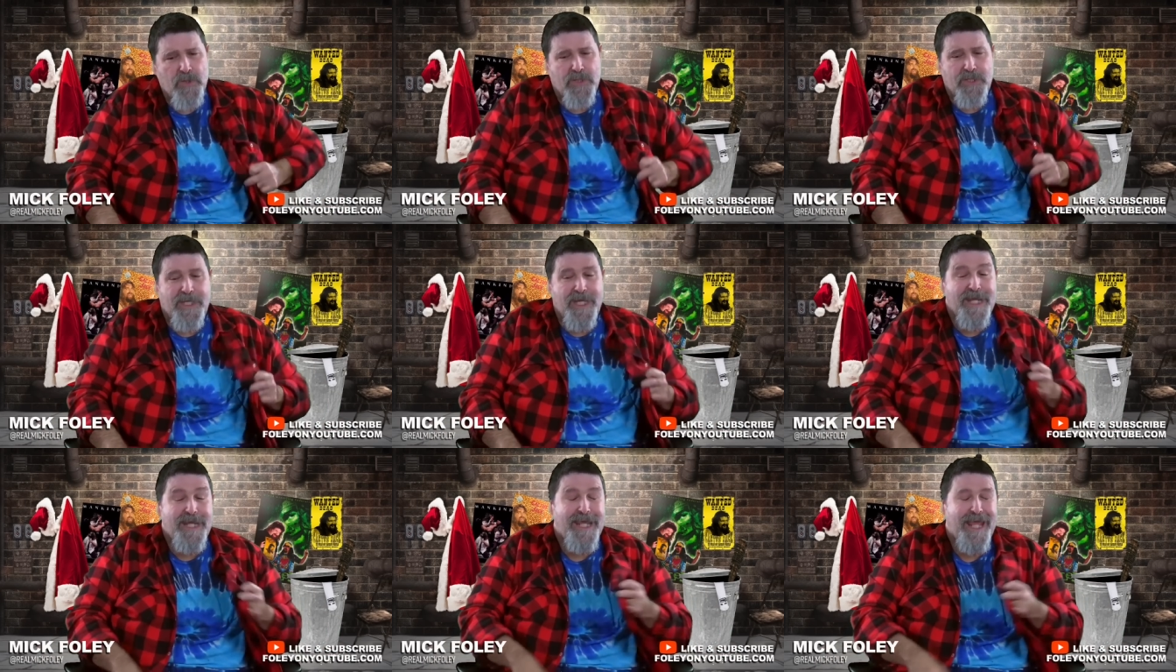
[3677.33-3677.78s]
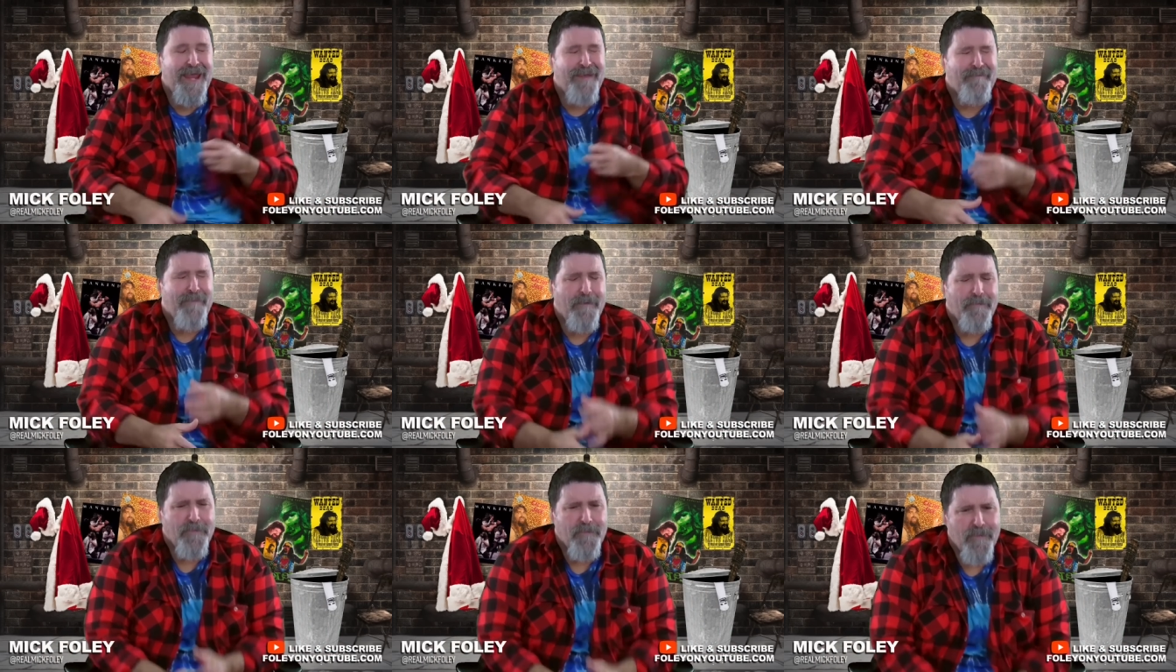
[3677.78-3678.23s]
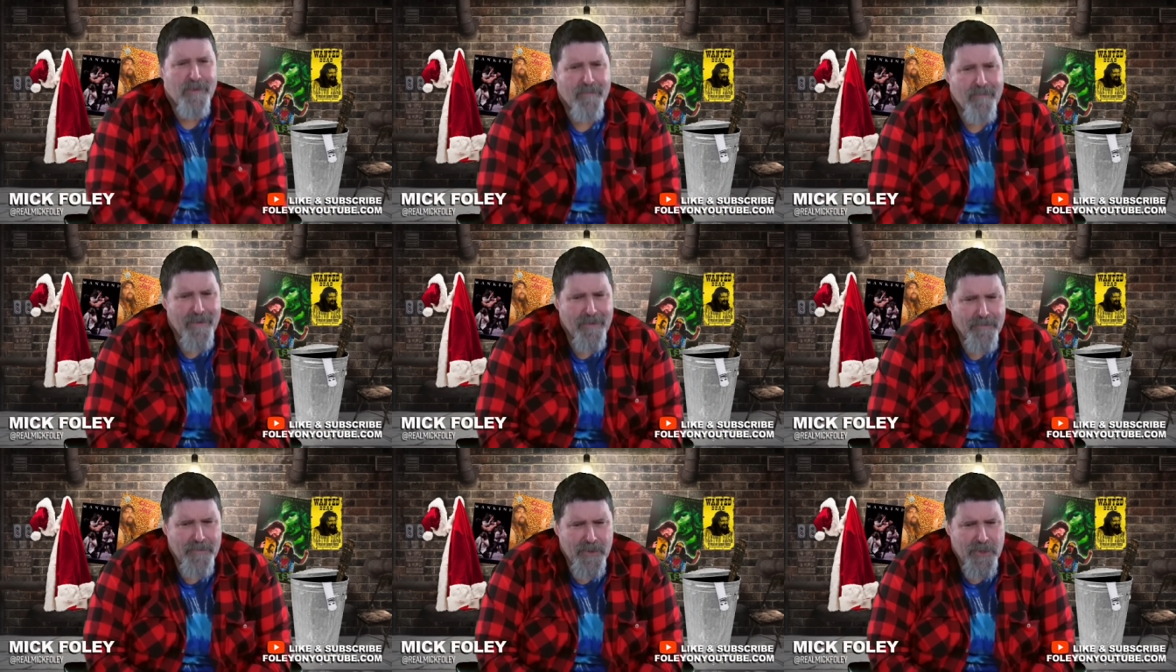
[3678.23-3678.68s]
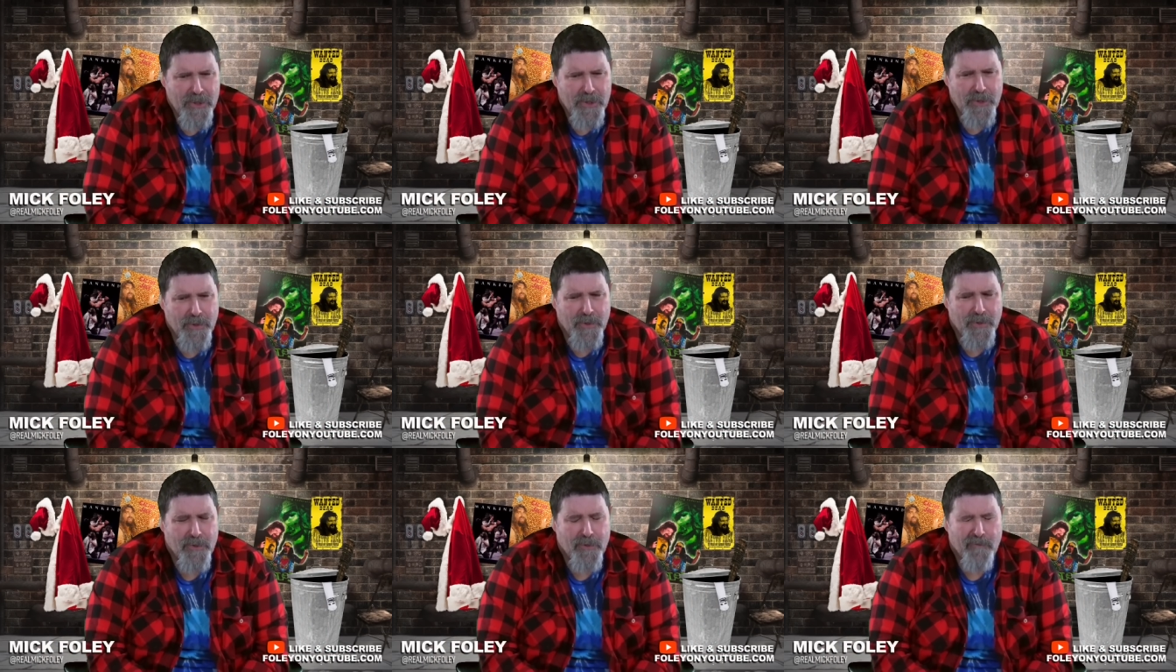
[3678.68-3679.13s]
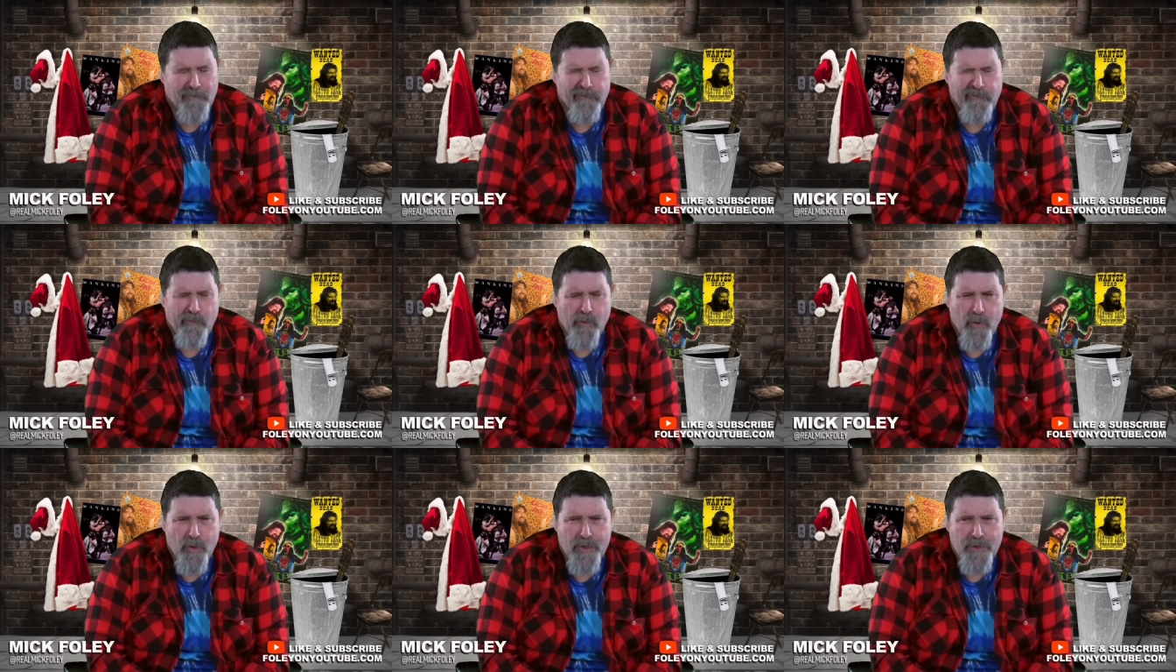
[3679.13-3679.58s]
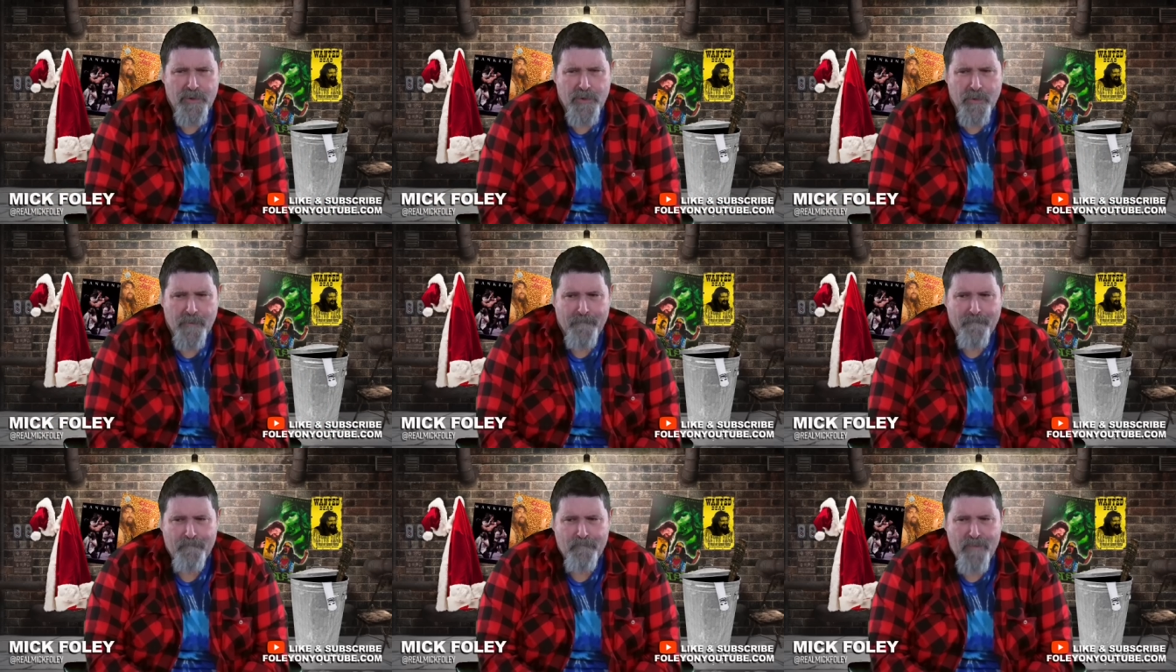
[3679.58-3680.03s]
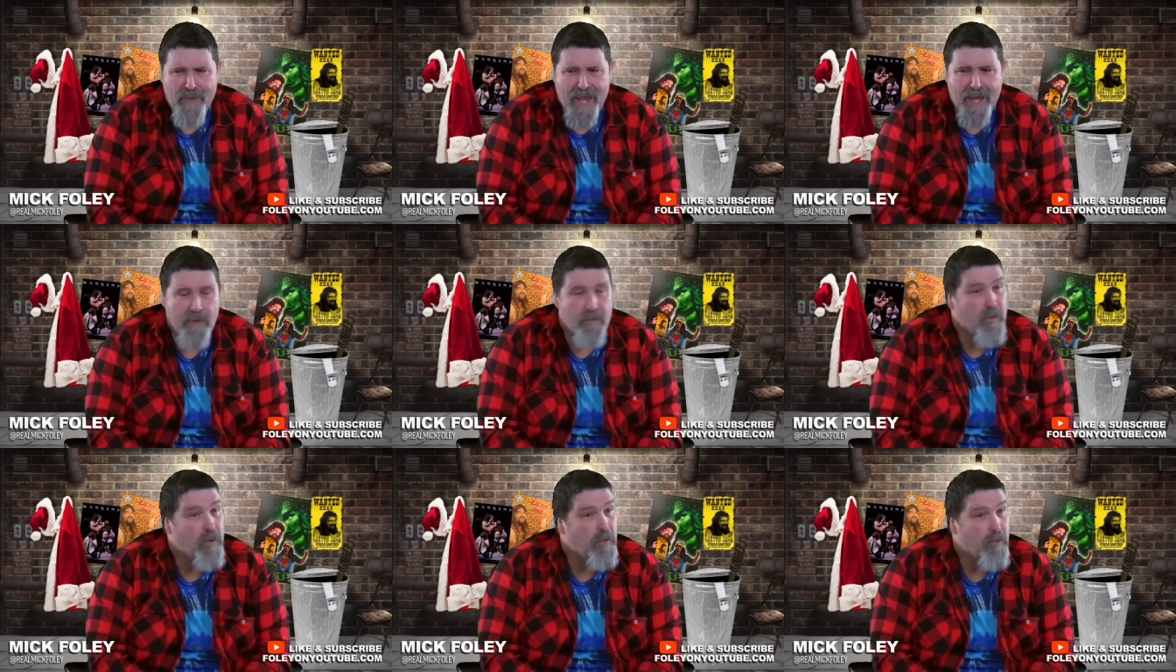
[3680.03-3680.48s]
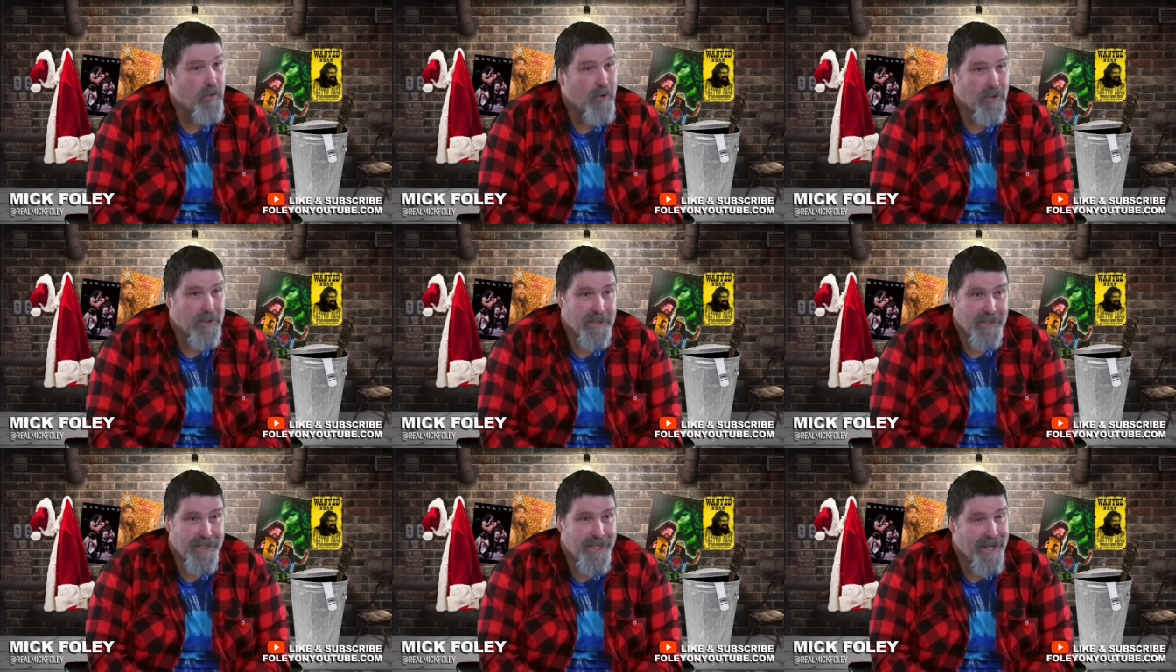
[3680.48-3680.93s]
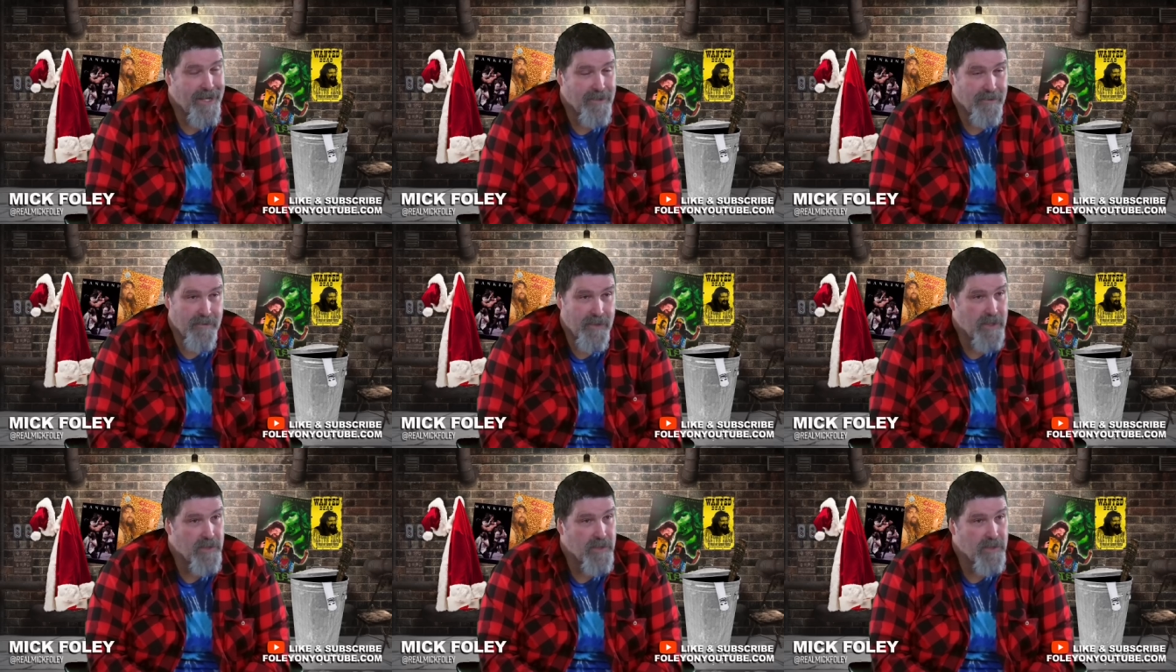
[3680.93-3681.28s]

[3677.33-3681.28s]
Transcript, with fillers: Sting came up to me maybe third or fourth night we worked together.